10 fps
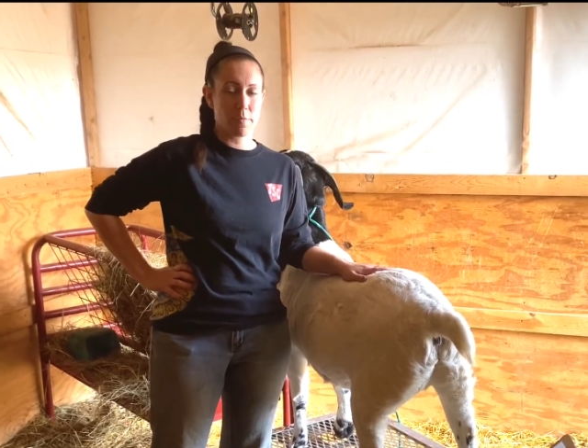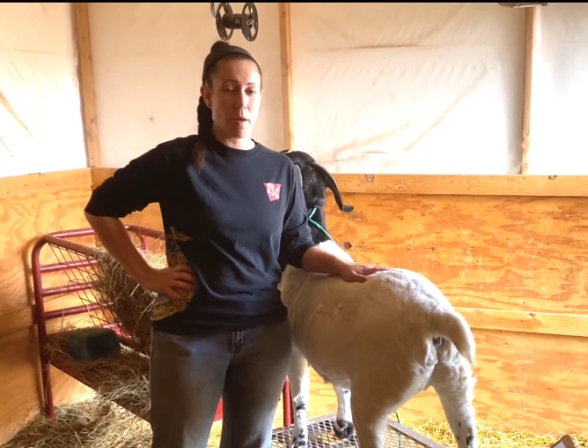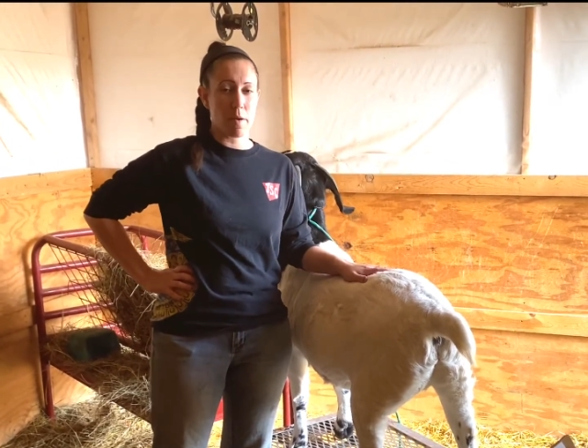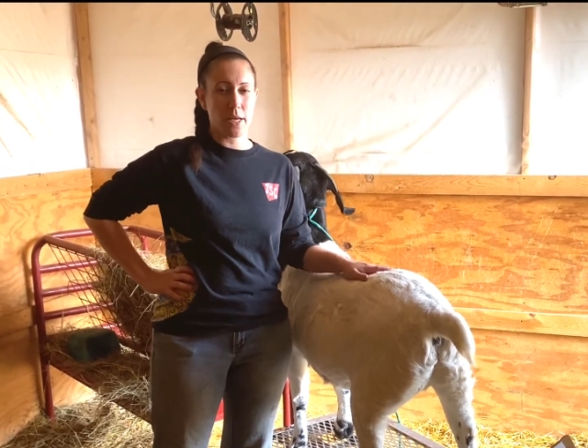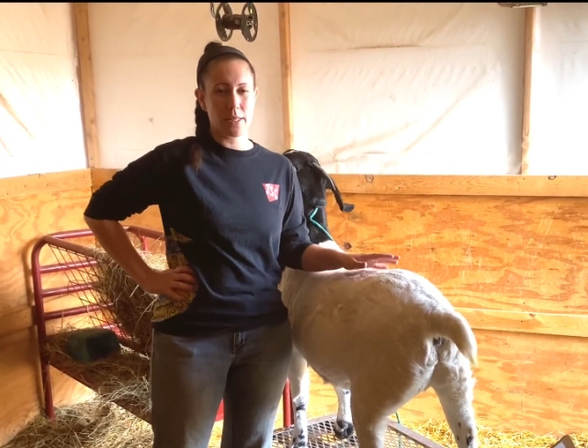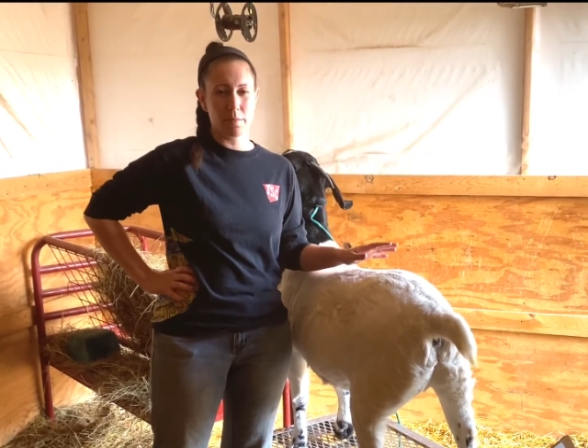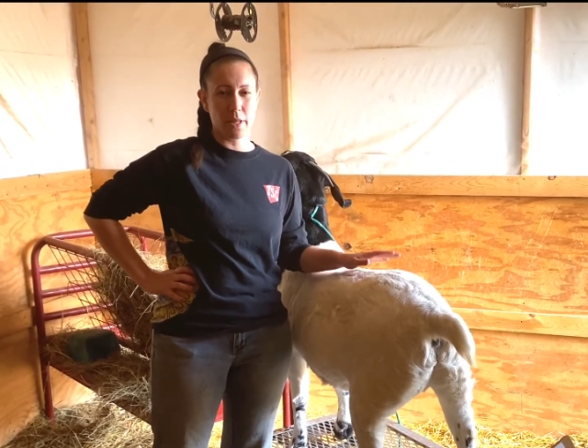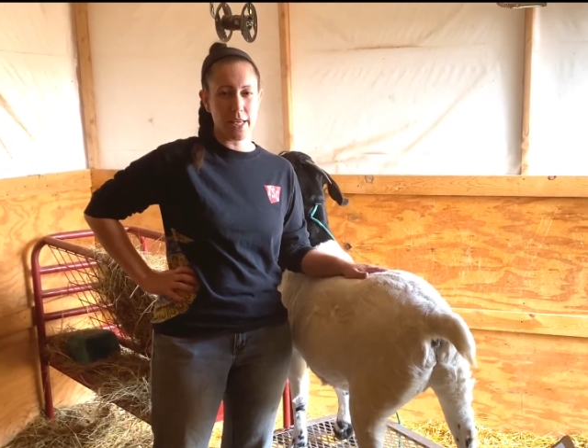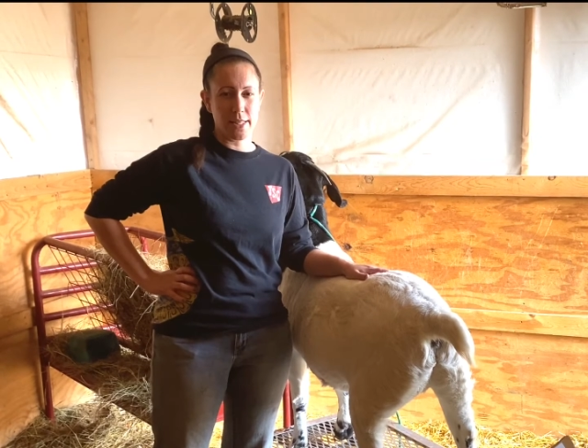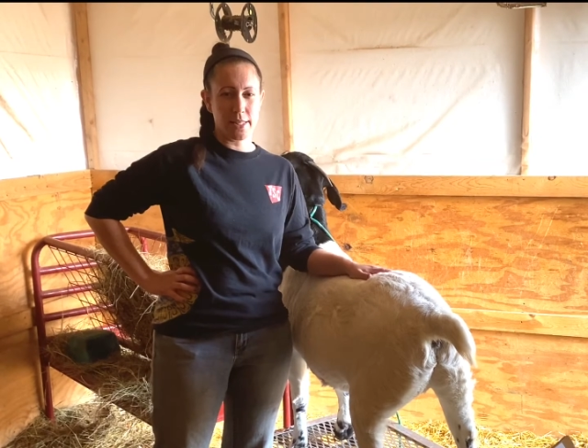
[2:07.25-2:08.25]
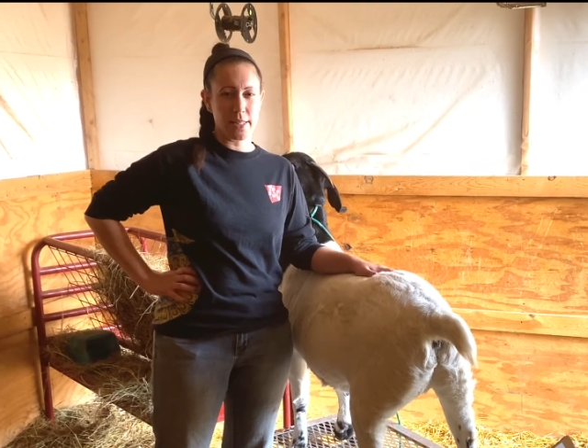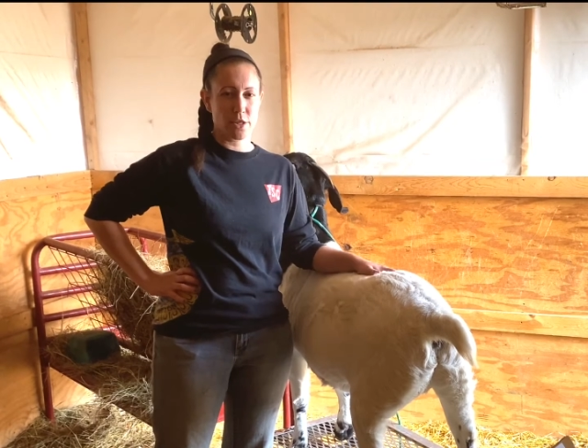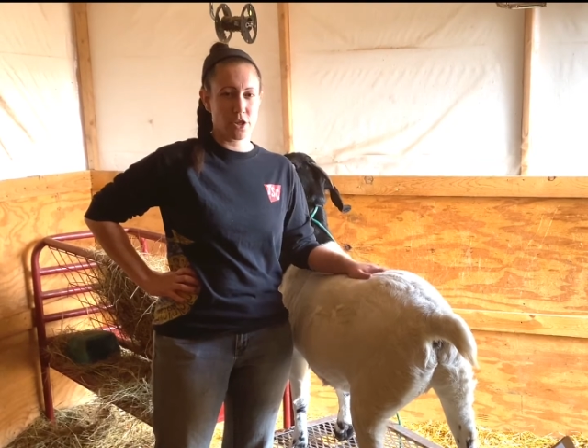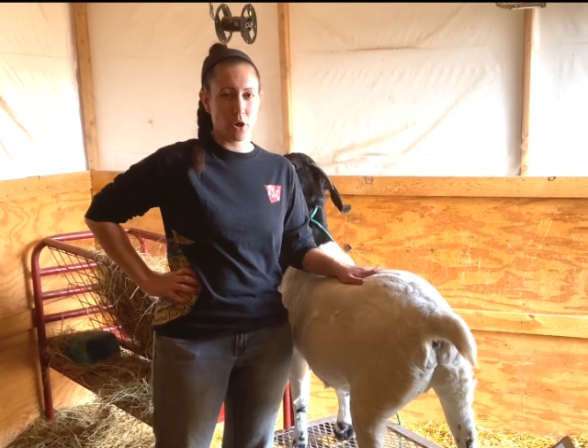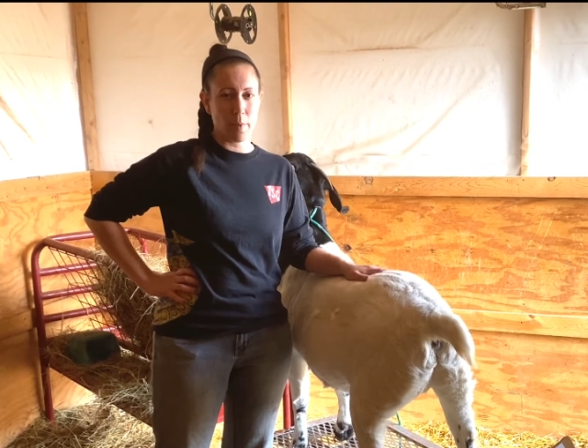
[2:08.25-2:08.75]
maybe get some late
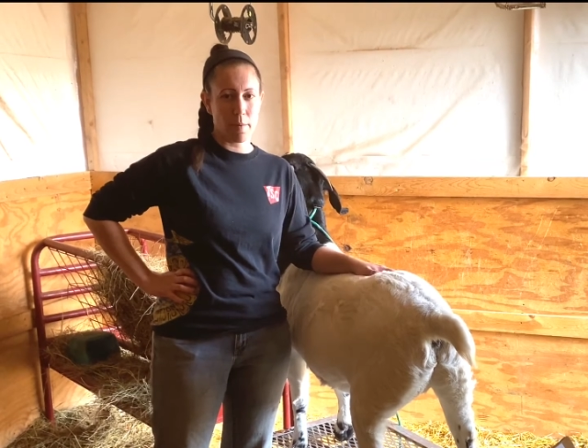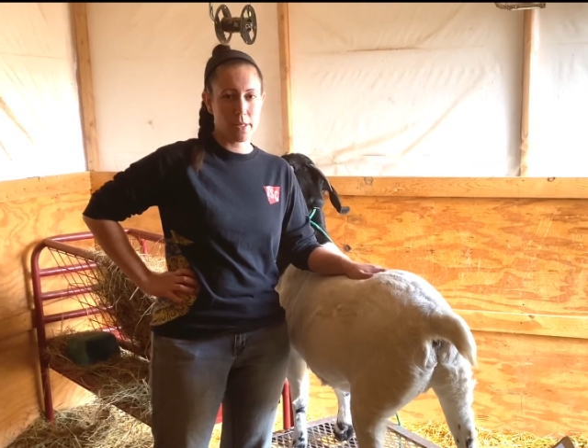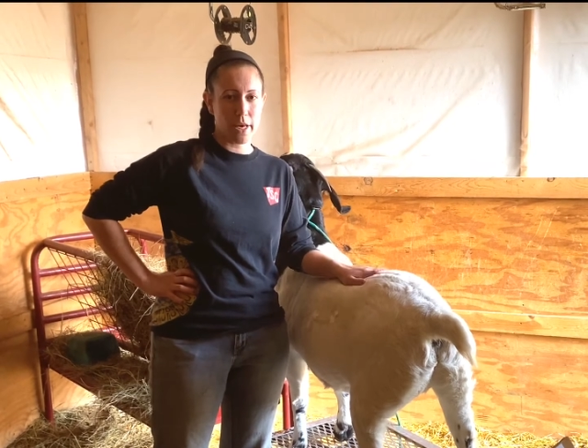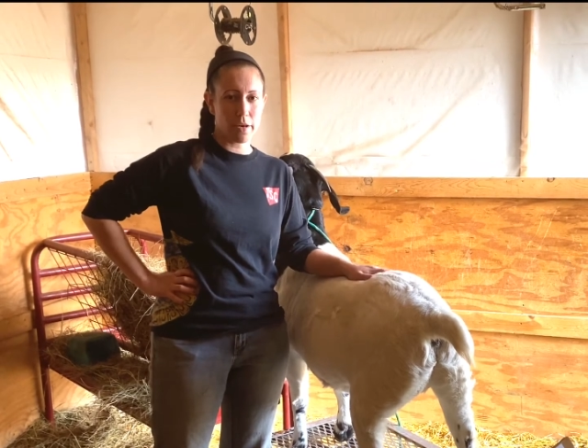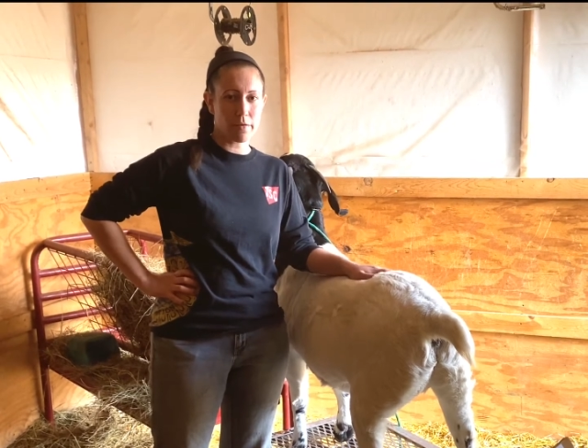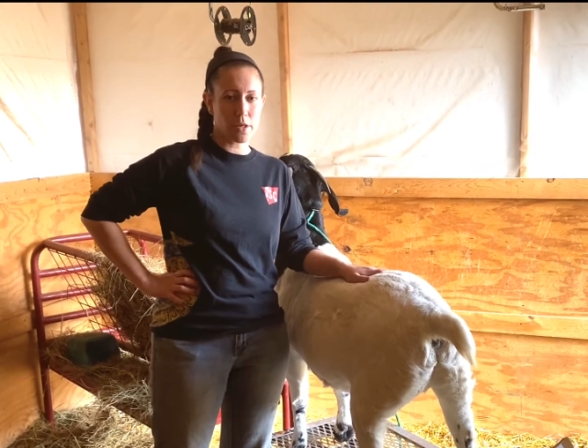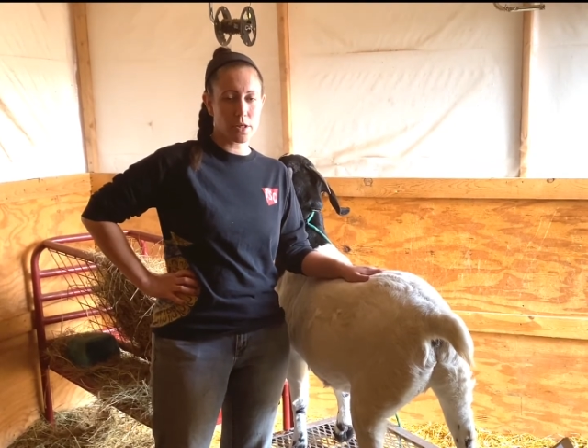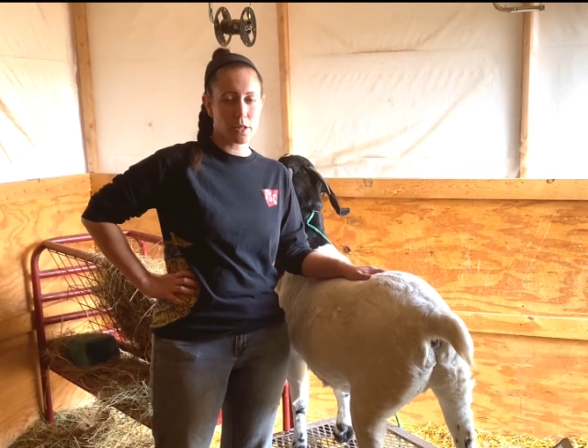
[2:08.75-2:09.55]
season show babies out of her.